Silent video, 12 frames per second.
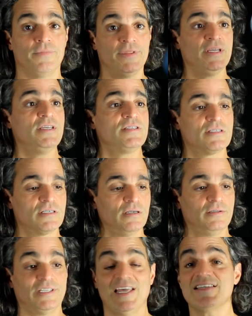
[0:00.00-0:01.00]

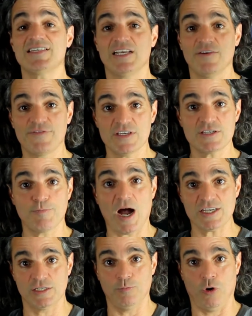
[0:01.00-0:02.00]
the density of this
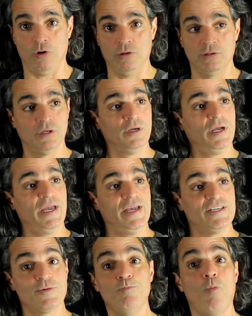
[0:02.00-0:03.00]
bocce ball
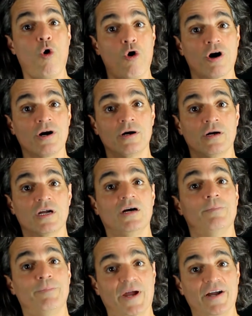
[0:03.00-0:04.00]
is more
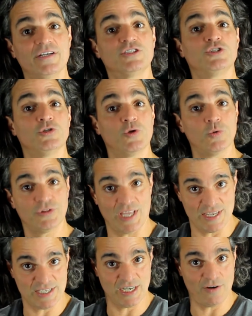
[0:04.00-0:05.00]
compared to the
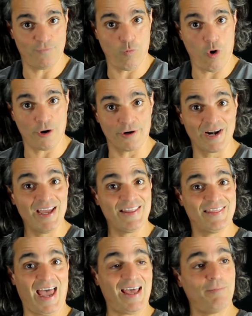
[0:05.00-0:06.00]
density of water.
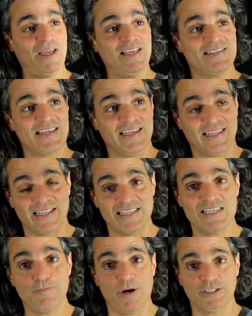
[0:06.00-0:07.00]
That means that
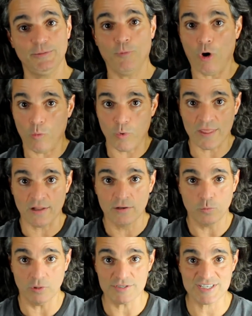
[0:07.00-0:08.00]
this bocce ball
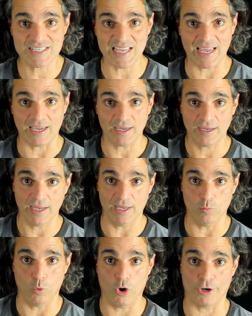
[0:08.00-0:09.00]
will sink
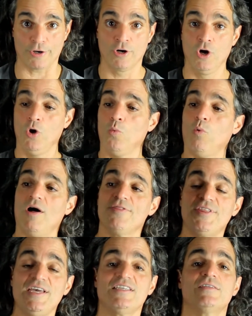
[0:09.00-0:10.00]
in water, while
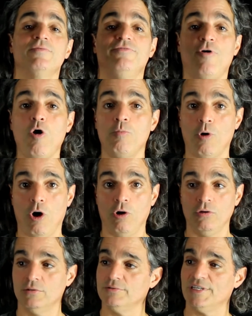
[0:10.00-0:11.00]
this foam
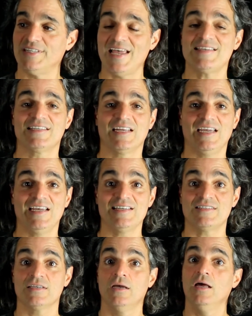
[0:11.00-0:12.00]
ball, the density
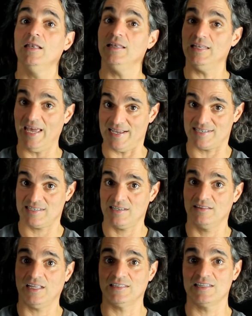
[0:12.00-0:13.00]
is less
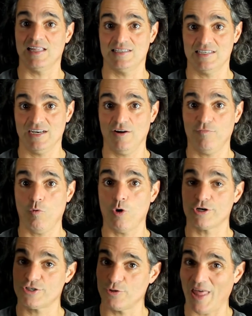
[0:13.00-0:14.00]
than the density of
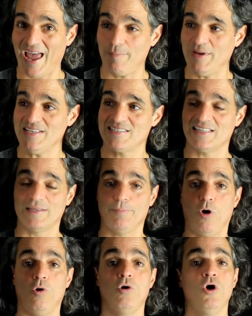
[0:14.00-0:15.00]
water, so that means that the
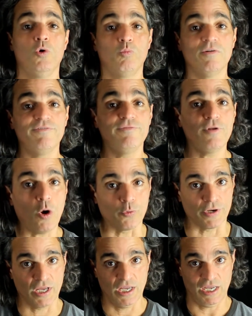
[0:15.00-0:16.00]
ball will
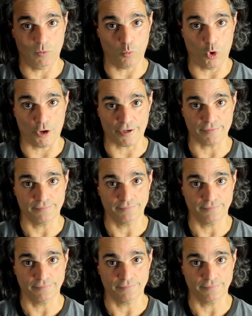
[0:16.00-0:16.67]
float in water.